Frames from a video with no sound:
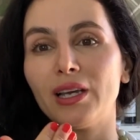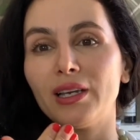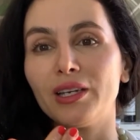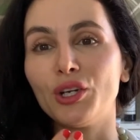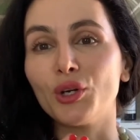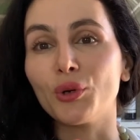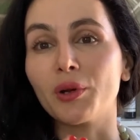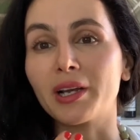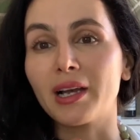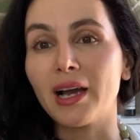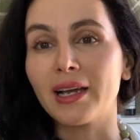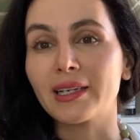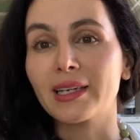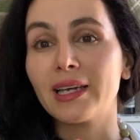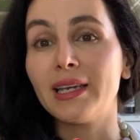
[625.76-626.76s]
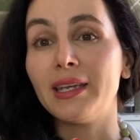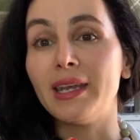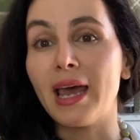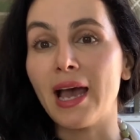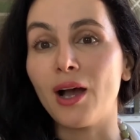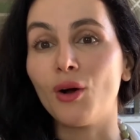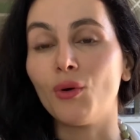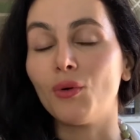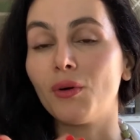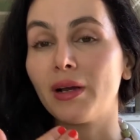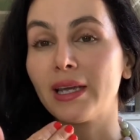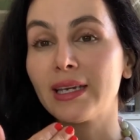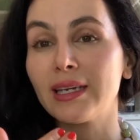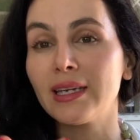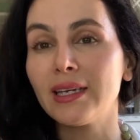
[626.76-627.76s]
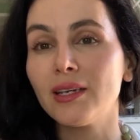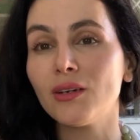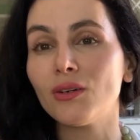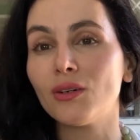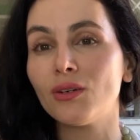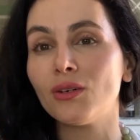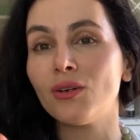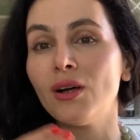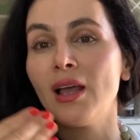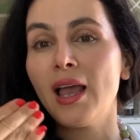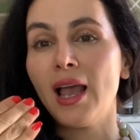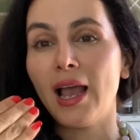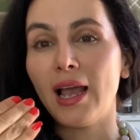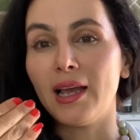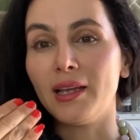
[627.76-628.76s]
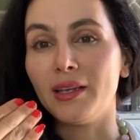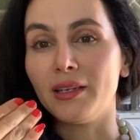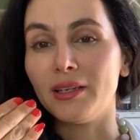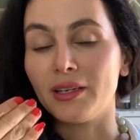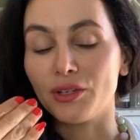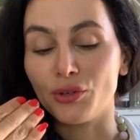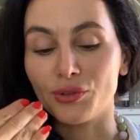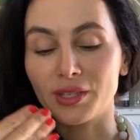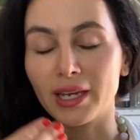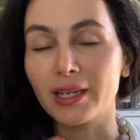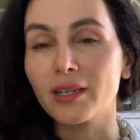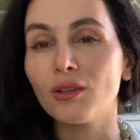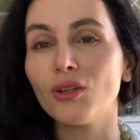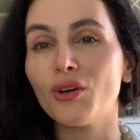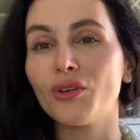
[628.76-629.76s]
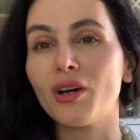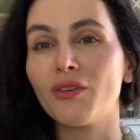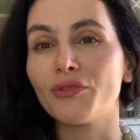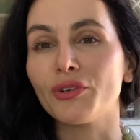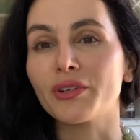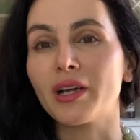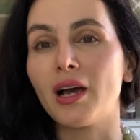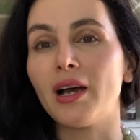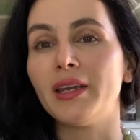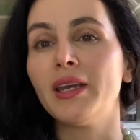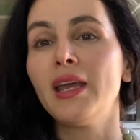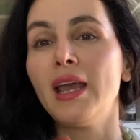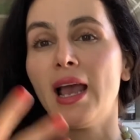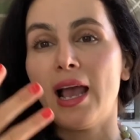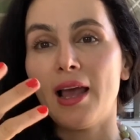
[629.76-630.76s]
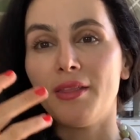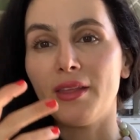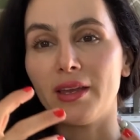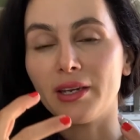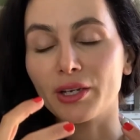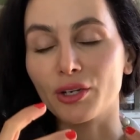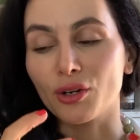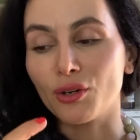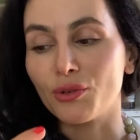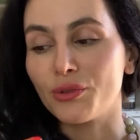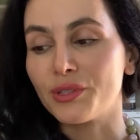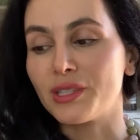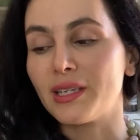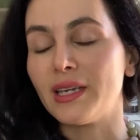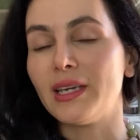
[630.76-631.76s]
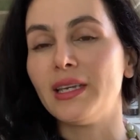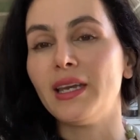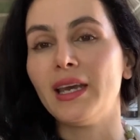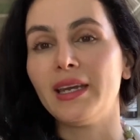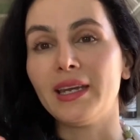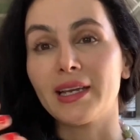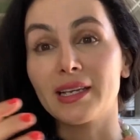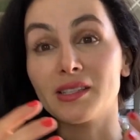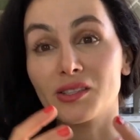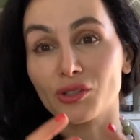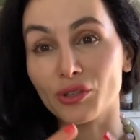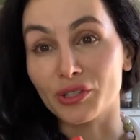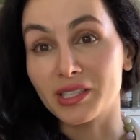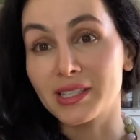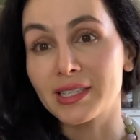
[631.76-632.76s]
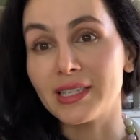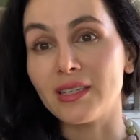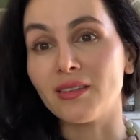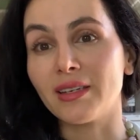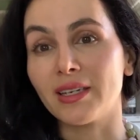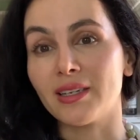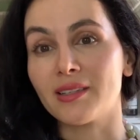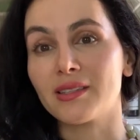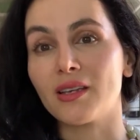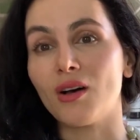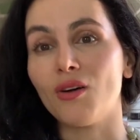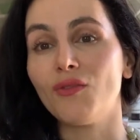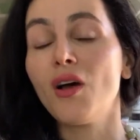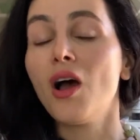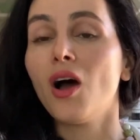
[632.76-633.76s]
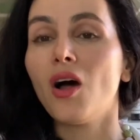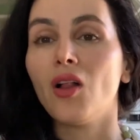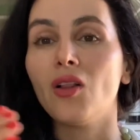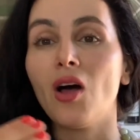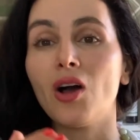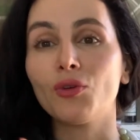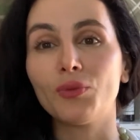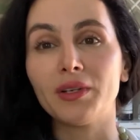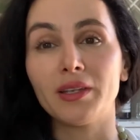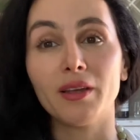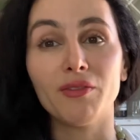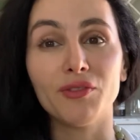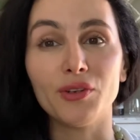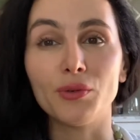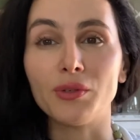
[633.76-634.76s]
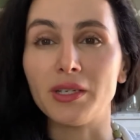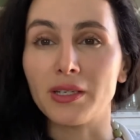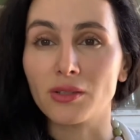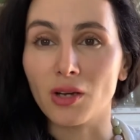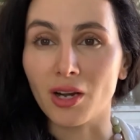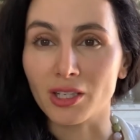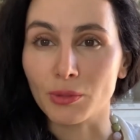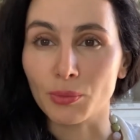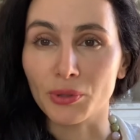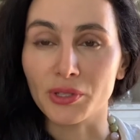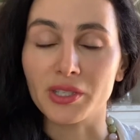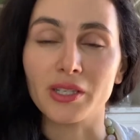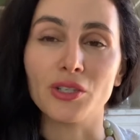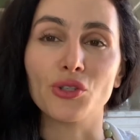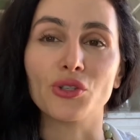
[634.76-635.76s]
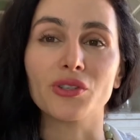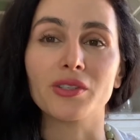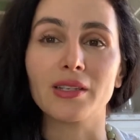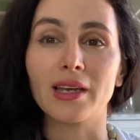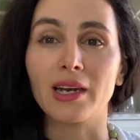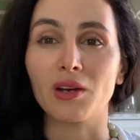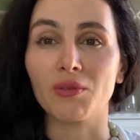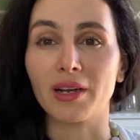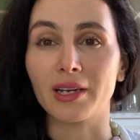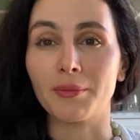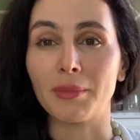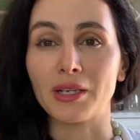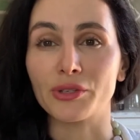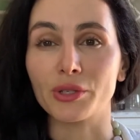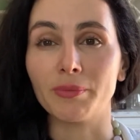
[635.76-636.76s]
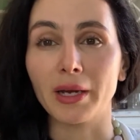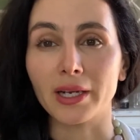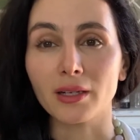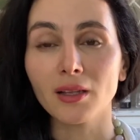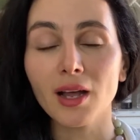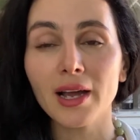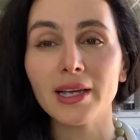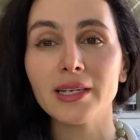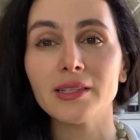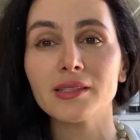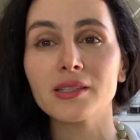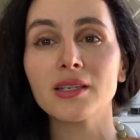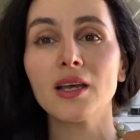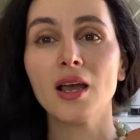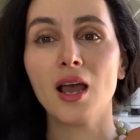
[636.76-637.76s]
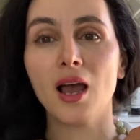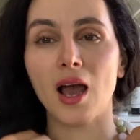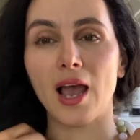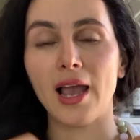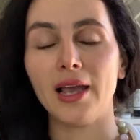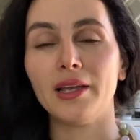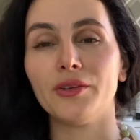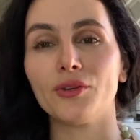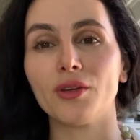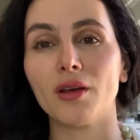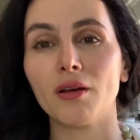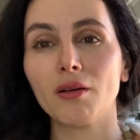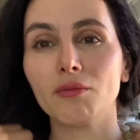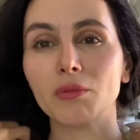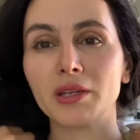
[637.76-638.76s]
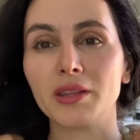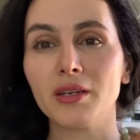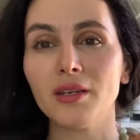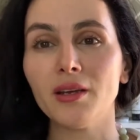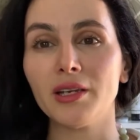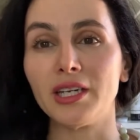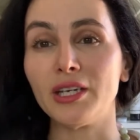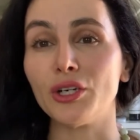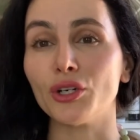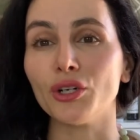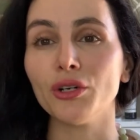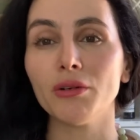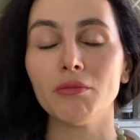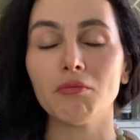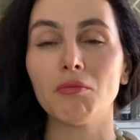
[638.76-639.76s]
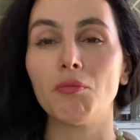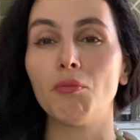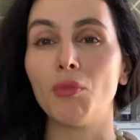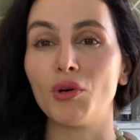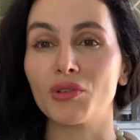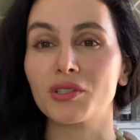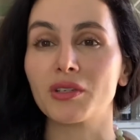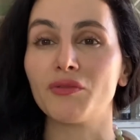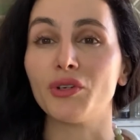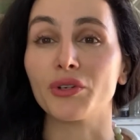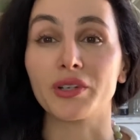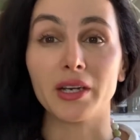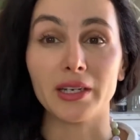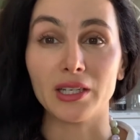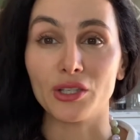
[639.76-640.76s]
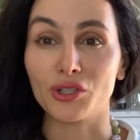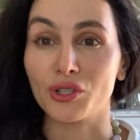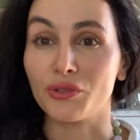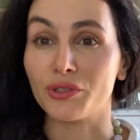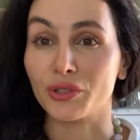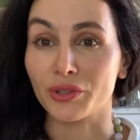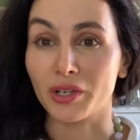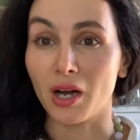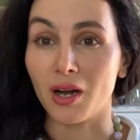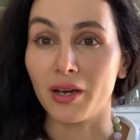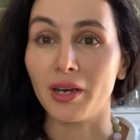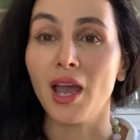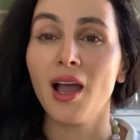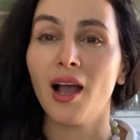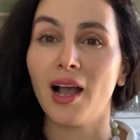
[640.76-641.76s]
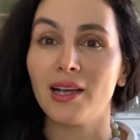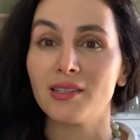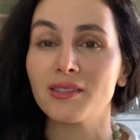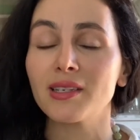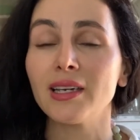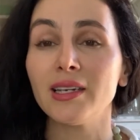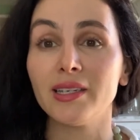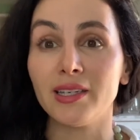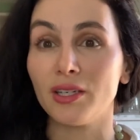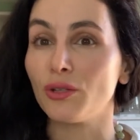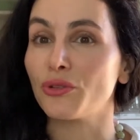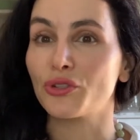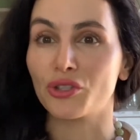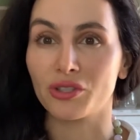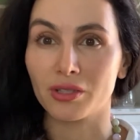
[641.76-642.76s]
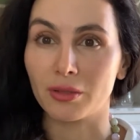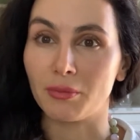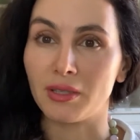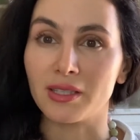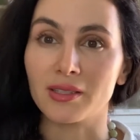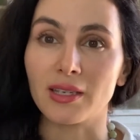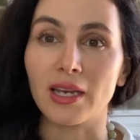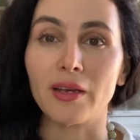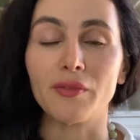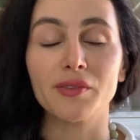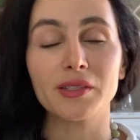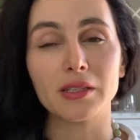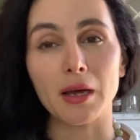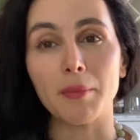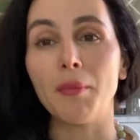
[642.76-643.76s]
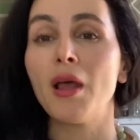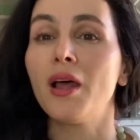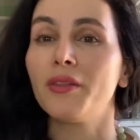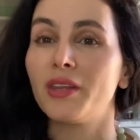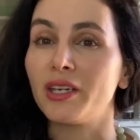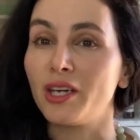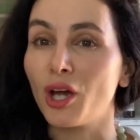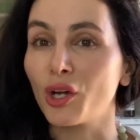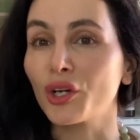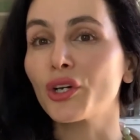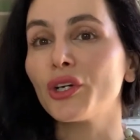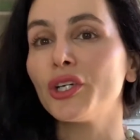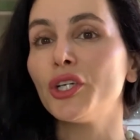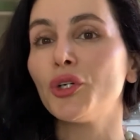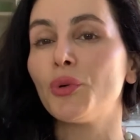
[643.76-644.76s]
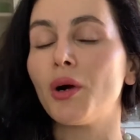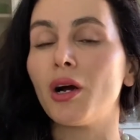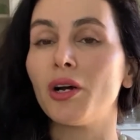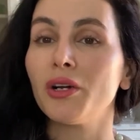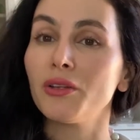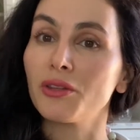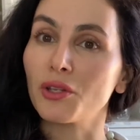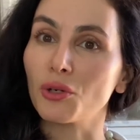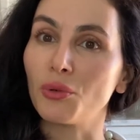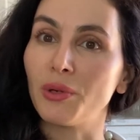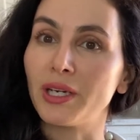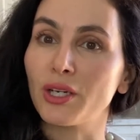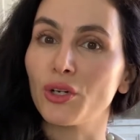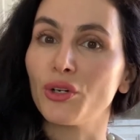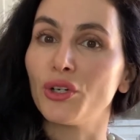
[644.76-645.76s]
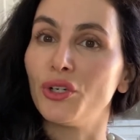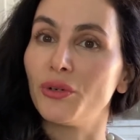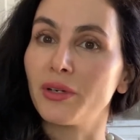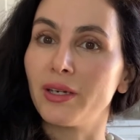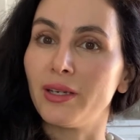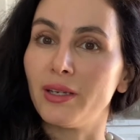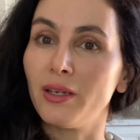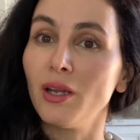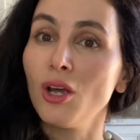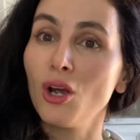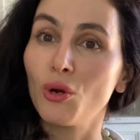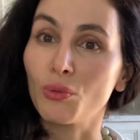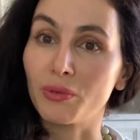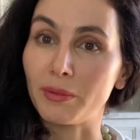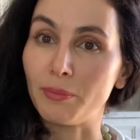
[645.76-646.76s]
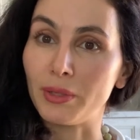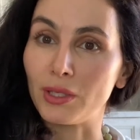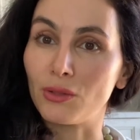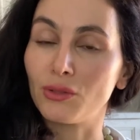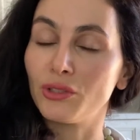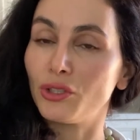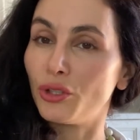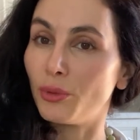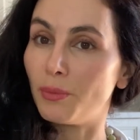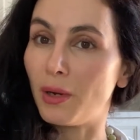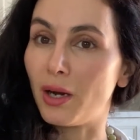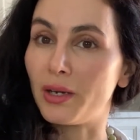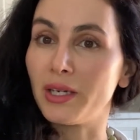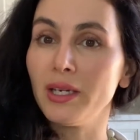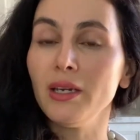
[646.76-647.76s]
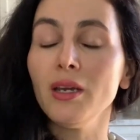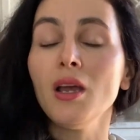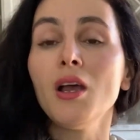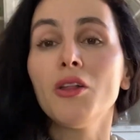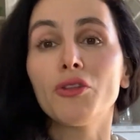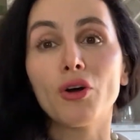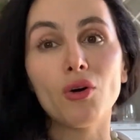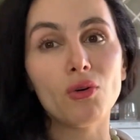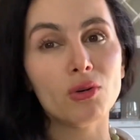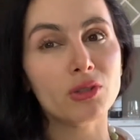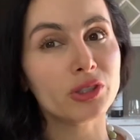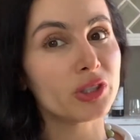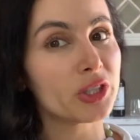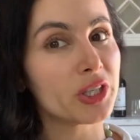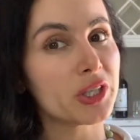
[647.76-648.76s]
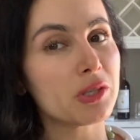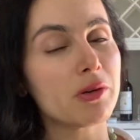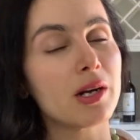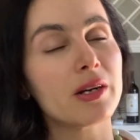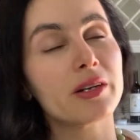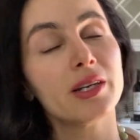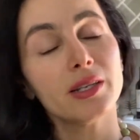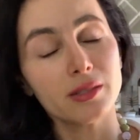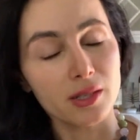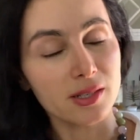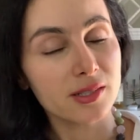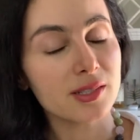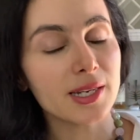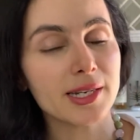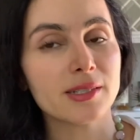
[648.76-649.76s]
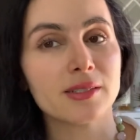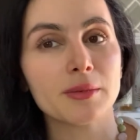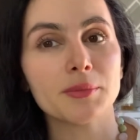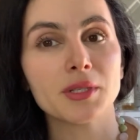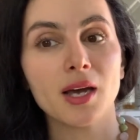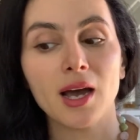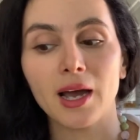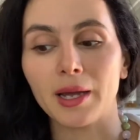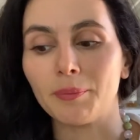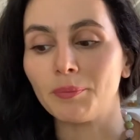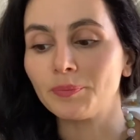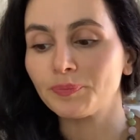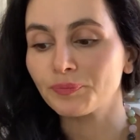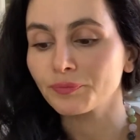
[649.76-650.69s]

your gut can now heal, and you take a load off your gut, and then it goes in and it can start sealing itself, along with a few detox procedures that I recommend to my clients. And within a year, most of your gut issues are gone. I say a year just to be safe. The younger you are, the quicker you can rebuild your body. The older you are, it does take some time.